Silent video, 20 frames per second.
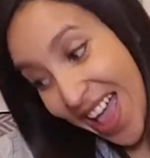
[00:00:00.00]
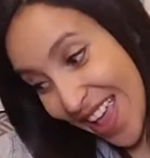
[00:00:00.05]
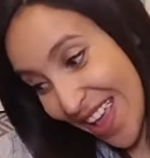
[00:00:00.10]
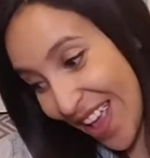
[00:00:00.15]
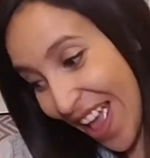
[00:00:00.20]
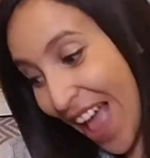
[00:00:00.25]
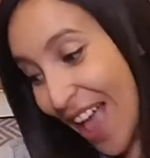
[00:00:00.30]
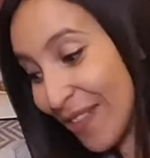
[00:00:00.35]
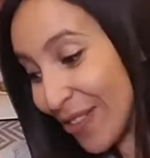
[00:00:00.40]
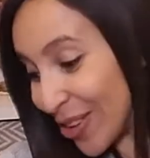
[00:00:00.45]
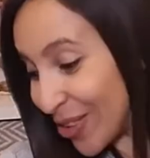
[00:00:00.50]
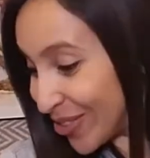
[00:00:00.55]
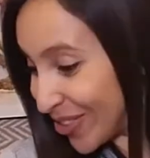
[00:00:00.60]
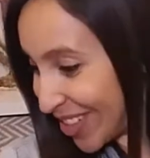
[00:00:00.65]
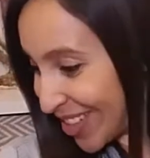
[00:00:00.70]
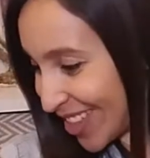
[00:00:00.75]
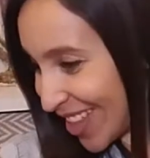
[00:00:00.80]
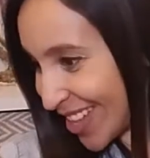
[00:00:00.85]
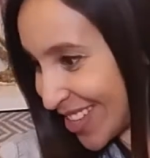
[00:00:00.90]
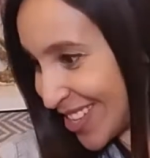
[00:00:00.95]
I will read
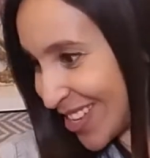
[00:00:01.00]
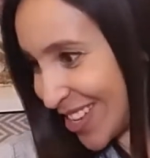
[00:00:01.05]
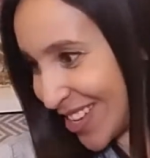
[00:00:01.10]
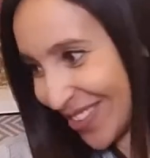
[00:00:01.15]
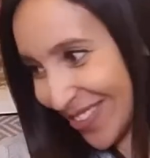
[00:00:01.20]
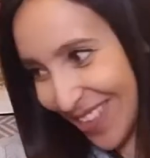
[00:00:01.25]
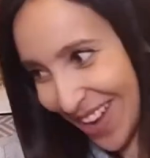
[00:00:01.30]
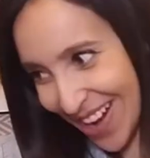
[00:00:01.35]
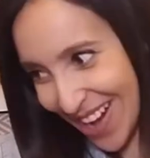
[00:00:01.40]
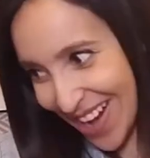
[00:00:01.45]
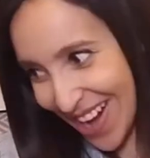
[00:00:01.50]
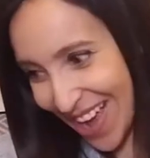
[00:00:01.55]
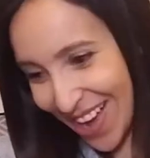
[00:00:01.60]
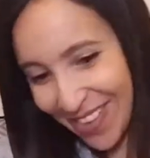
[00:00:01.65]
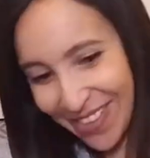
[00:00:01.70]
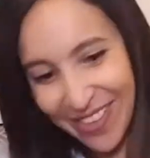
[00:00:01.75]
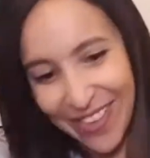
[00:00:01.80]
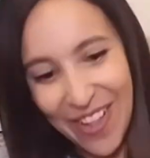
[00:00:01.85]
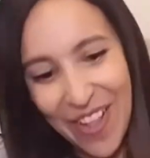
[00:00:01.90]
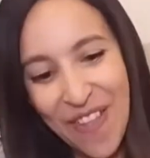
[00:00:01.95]
that to you right now.
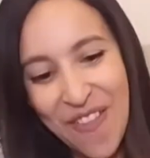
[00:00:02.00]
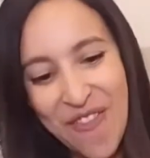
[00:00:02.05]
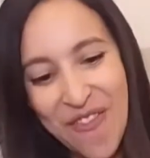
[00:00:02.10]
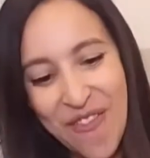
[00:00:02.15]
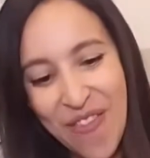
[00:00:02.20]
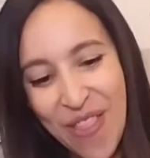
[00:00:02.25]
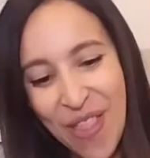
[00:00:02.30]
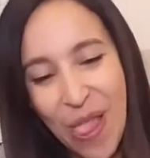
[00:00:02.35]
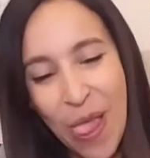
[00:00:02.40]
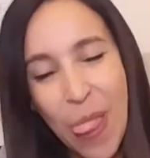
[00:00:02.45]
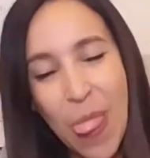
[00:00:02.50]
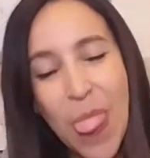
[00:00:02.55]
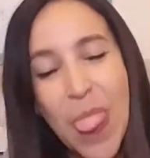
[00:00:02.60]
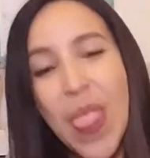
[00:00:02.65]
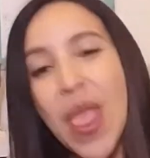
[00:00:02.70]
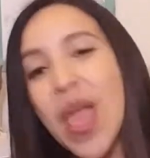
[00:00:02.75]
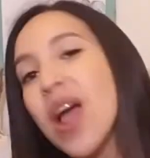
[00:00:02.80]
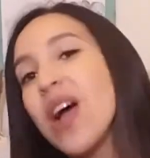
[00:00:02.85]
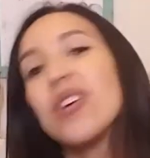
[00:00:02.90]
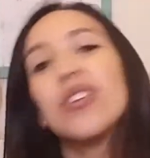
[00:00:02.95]

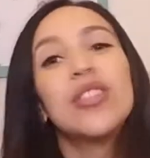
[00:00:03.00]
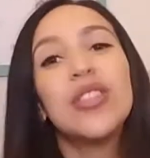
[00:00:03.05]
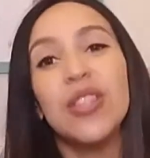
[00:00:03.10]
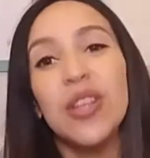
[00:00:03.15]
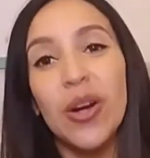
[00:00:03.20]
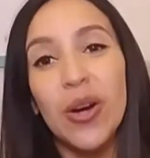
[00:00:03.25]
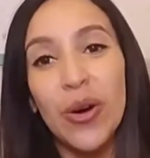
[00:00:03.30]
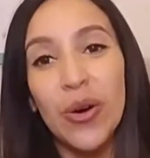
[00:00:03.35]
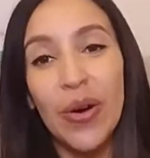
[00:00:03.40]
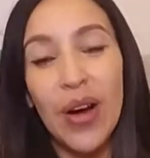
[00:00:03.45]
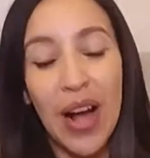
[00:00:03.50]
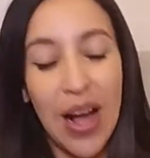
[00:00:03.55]
So